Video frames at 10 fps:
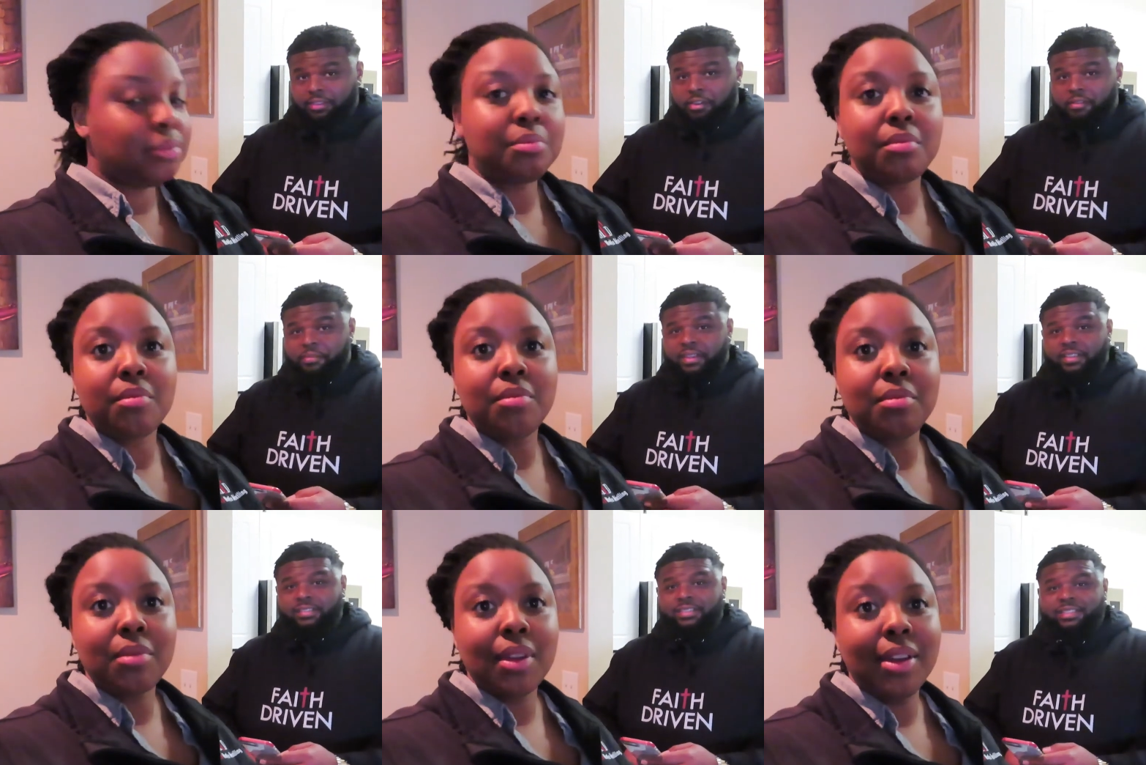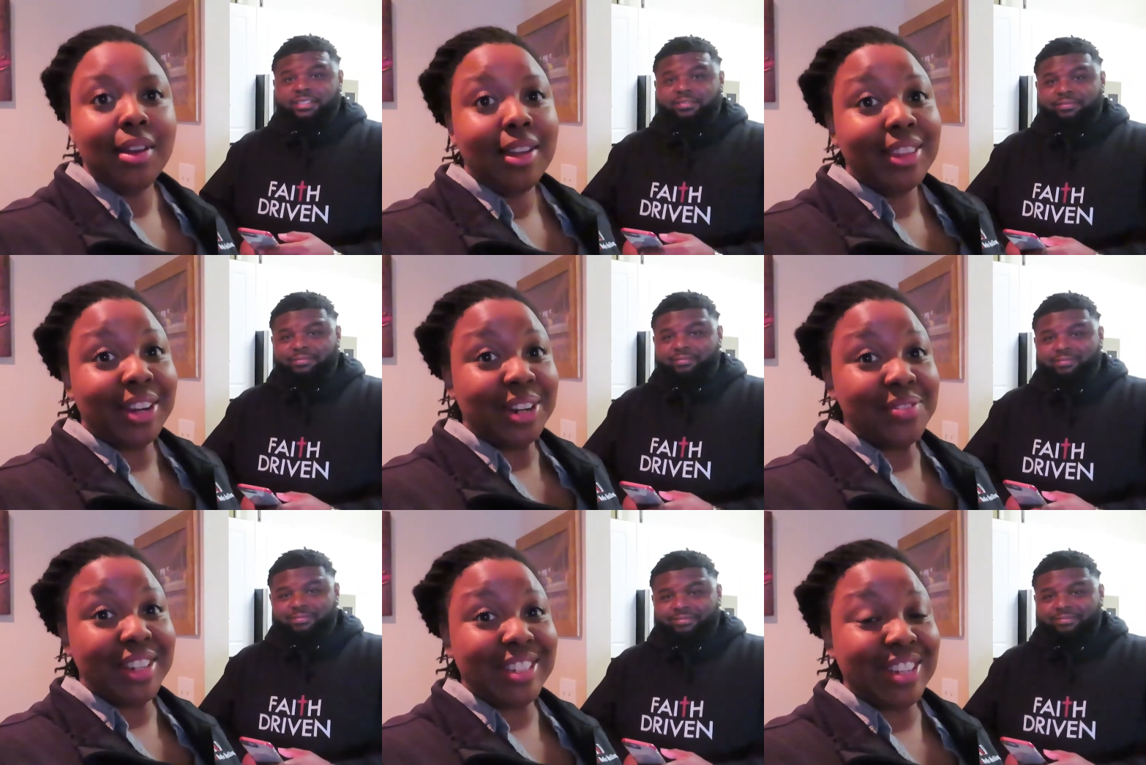Speaker 1: 30 minutes.
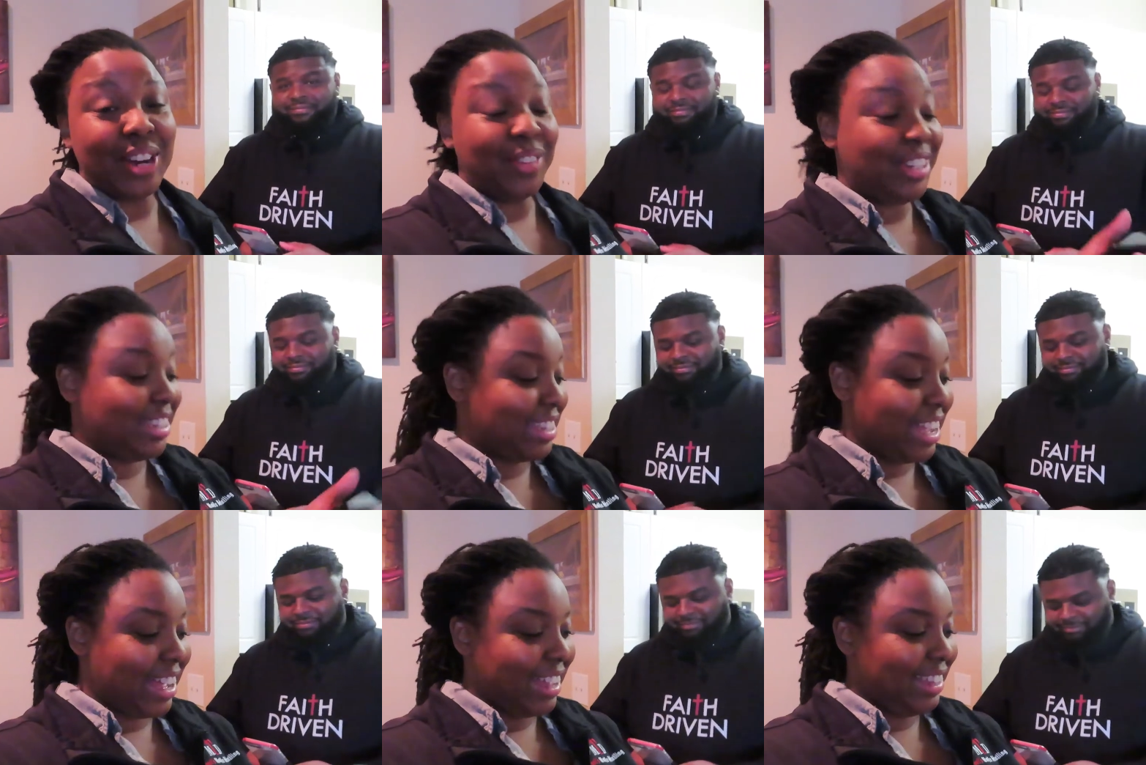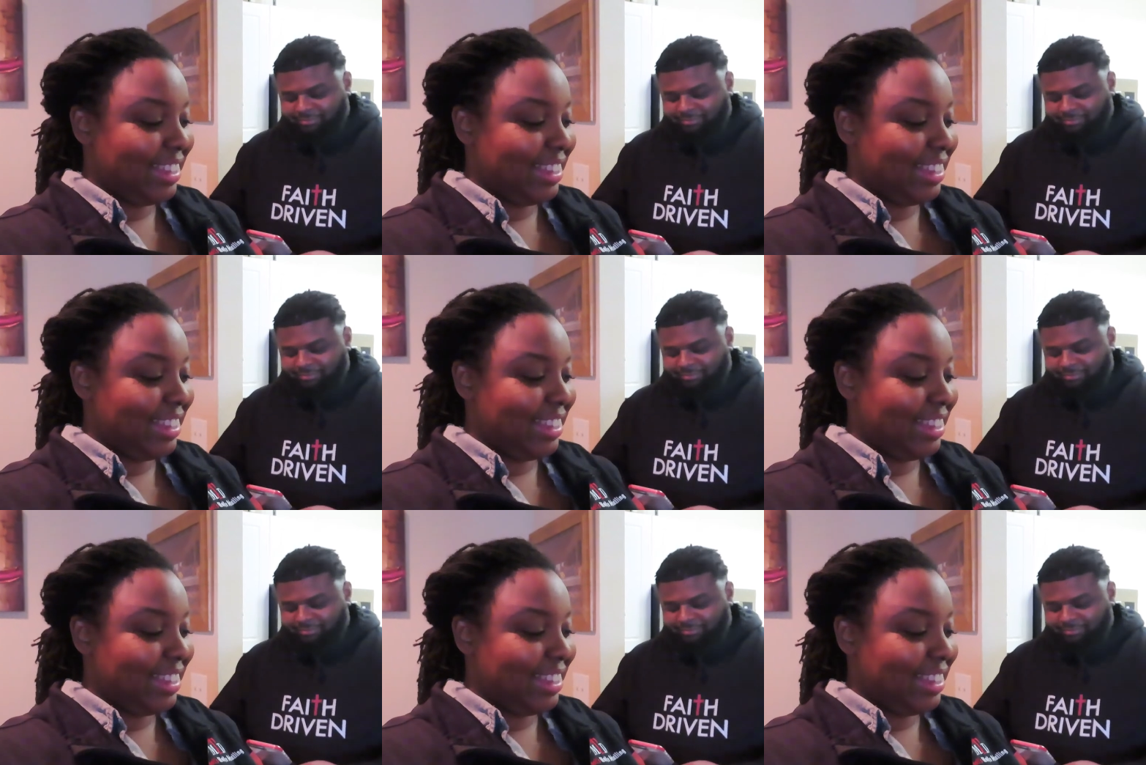30 minutes, y'all. We just got